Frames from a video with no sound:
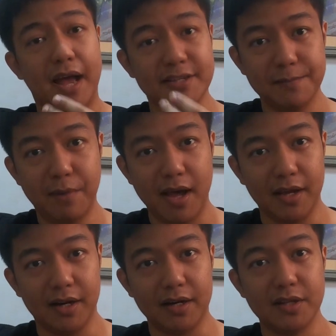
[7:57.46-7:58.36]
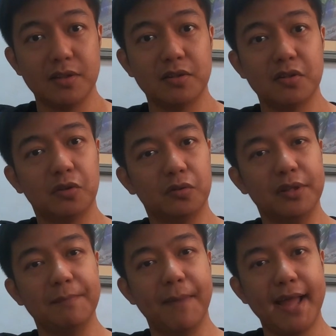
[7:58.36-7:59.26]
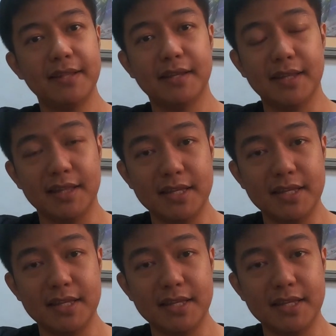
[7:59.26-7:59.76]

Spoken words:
as a buyer to demand the